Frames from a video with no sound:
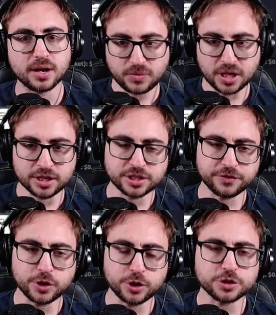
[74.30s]
Because if you
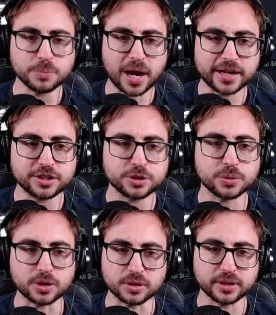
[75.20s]
use Mai too
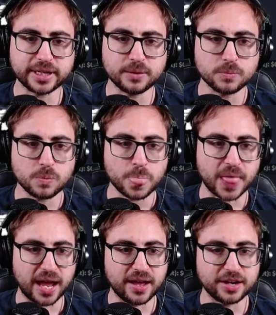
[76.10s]
early
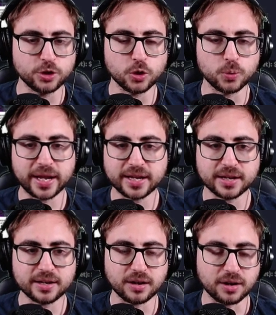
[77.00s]
and you
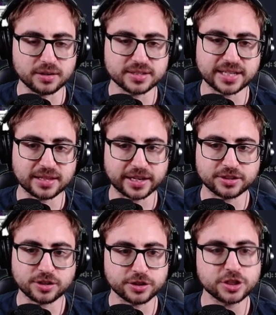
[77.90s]
awaken on say like
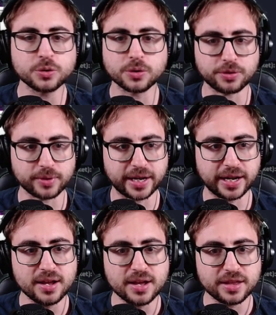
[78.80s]
turn 2 or 3,
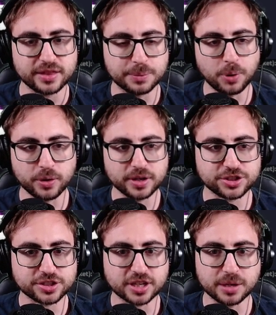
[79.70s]
the opponent's
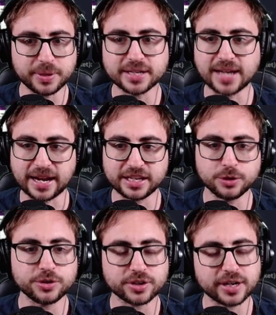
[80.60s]
just going to be attacking you
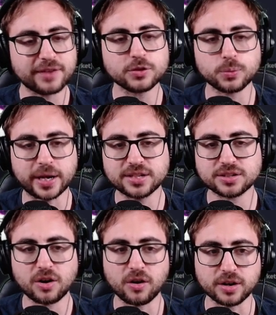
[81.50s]
and you're going to have to waste
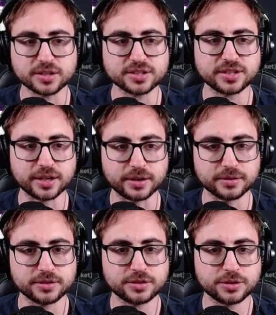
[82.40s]
cards to
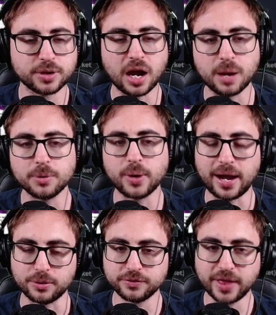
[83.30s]
combo out
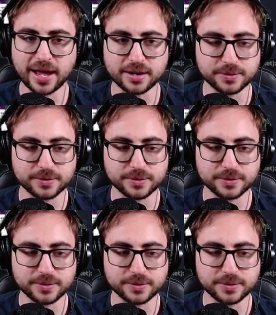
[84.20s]
of that.